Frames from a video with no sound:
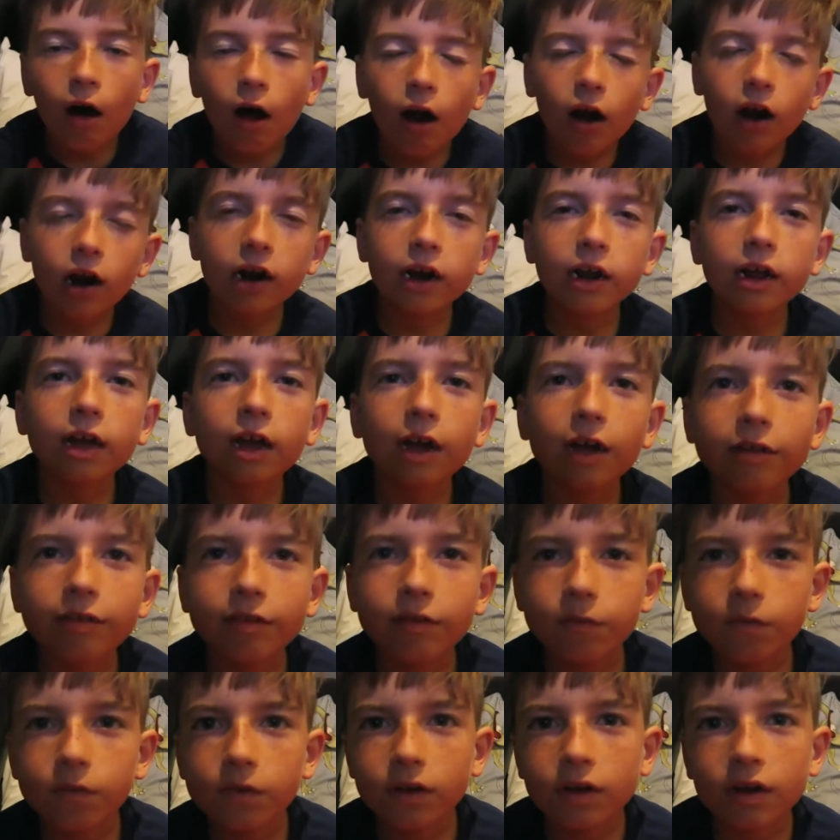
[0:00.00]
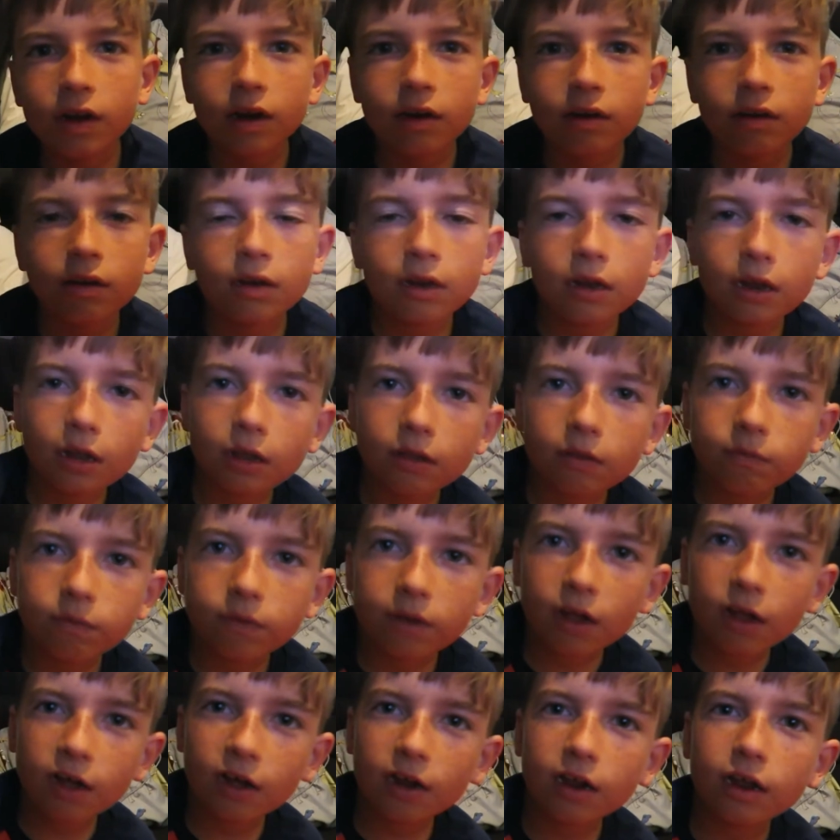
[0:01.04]
Alright guys, if you like today's
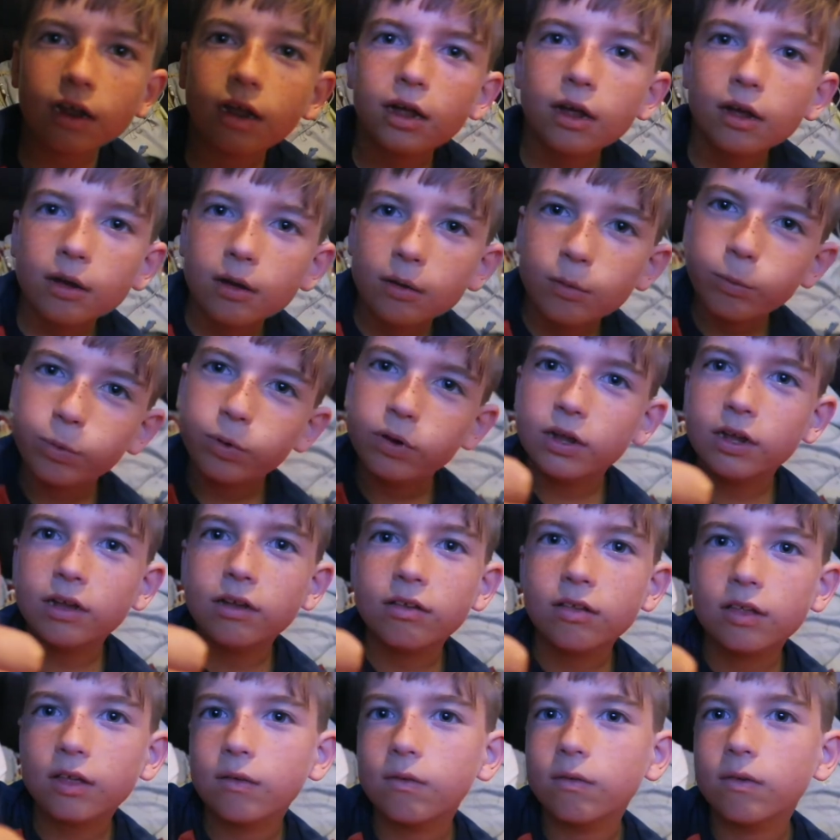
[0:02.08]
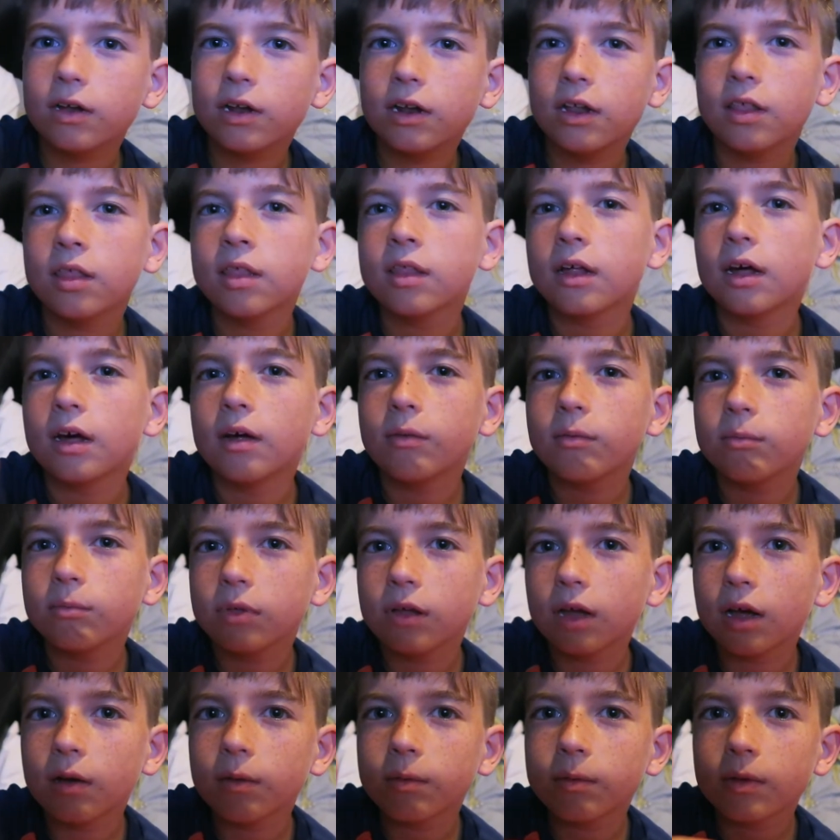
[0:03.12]
vlog, please give it a
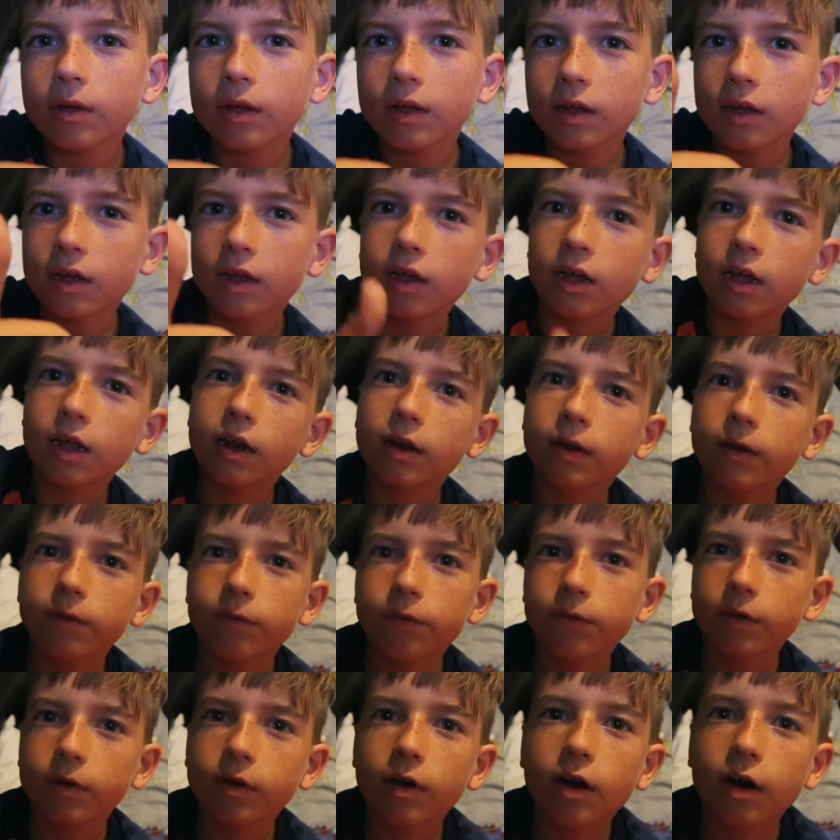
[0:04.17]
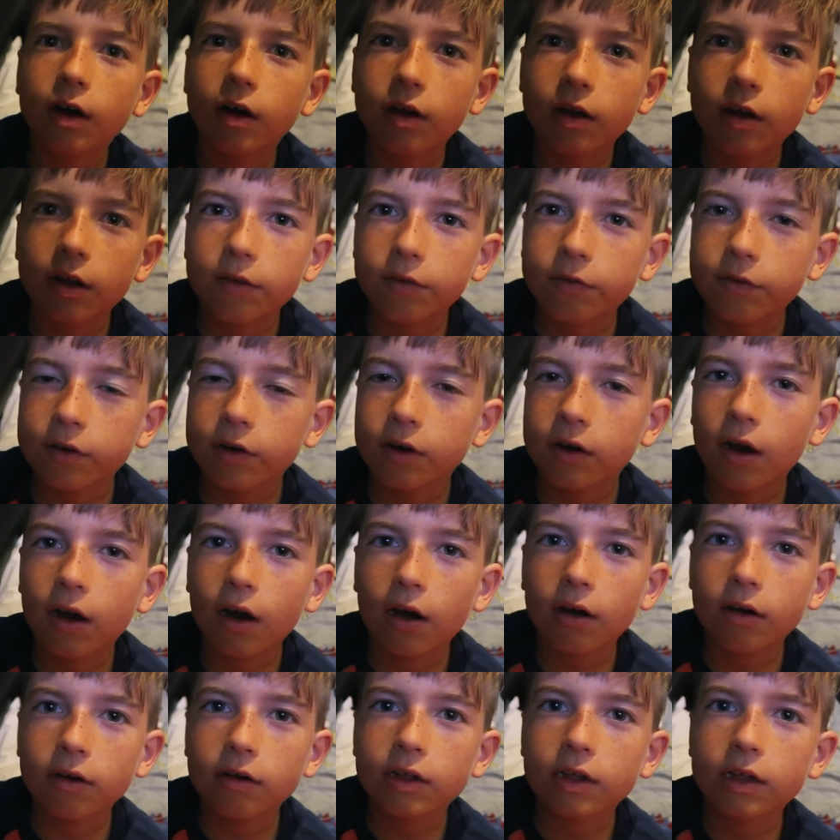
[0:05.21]
thumbs up. And if you are, if you're
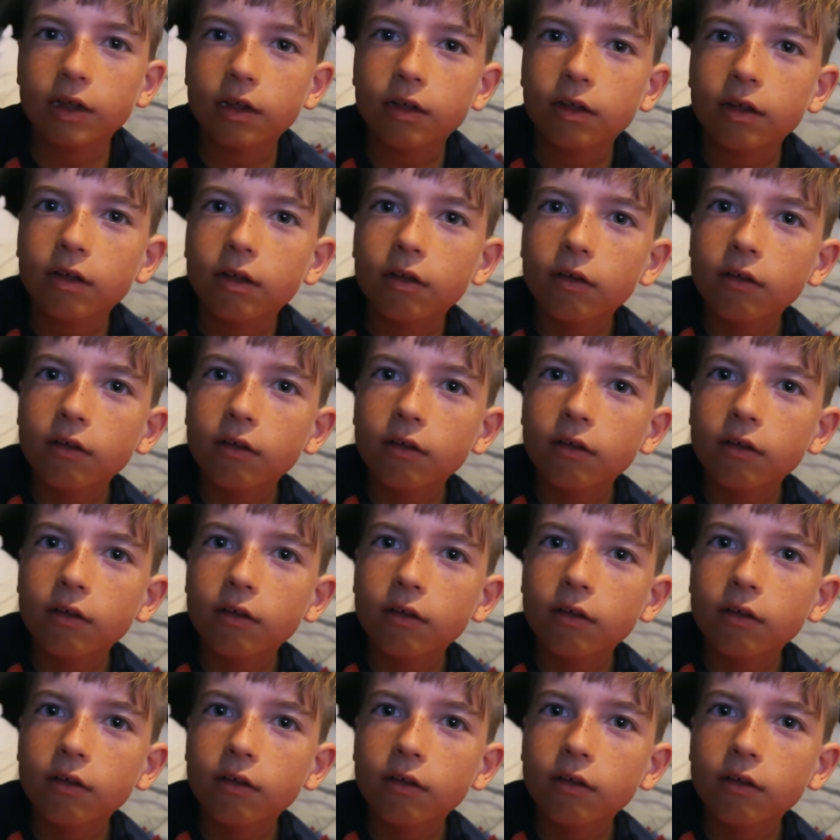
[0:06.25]
already